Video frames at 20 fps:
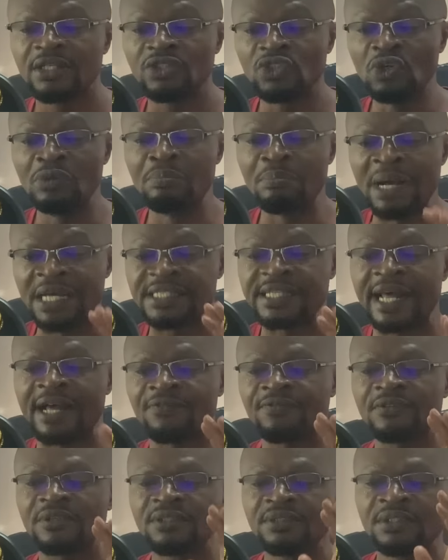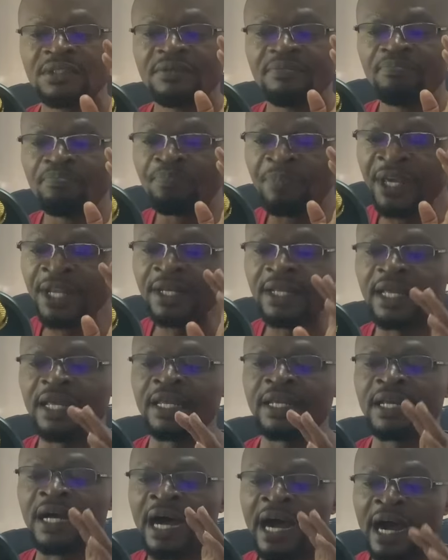you must have been
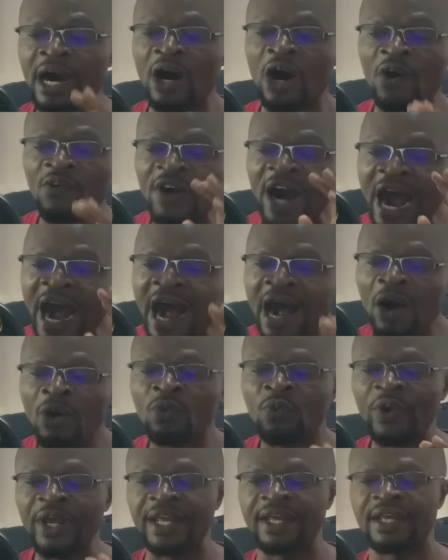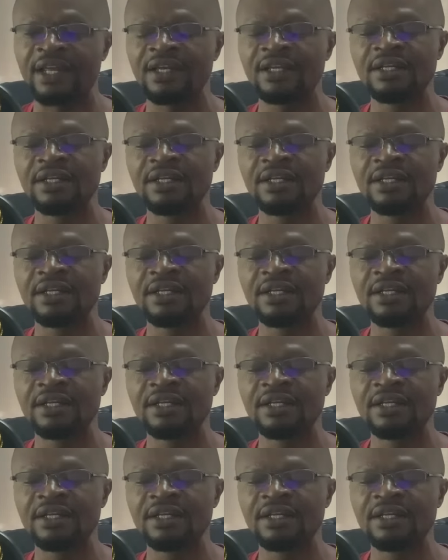in awe of how quick